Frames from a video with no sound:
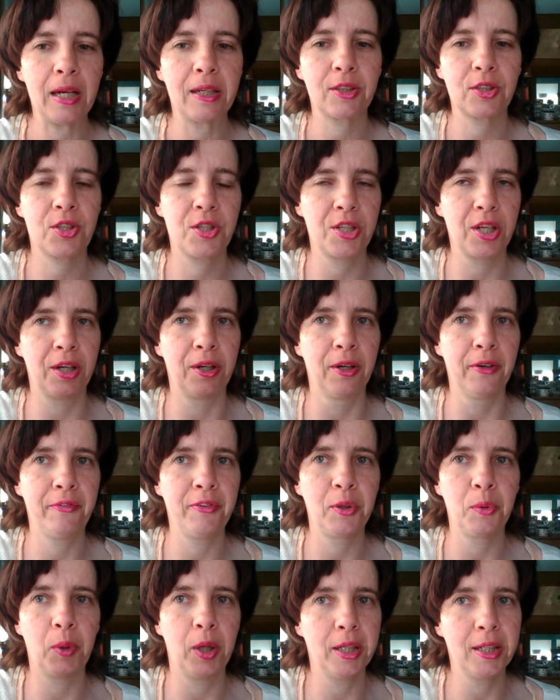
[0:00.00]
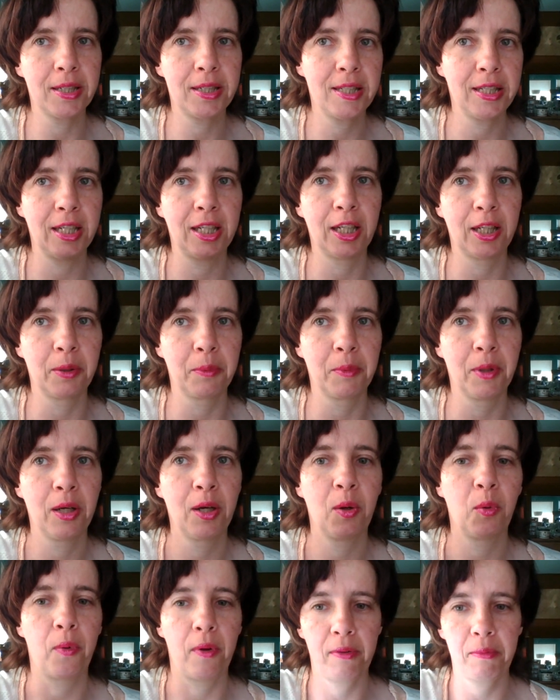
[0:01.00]
So if you want a team
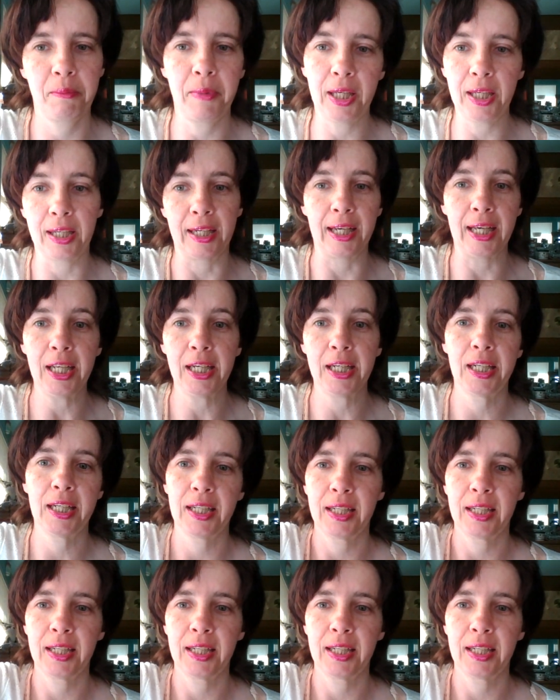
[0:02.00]
with me in it,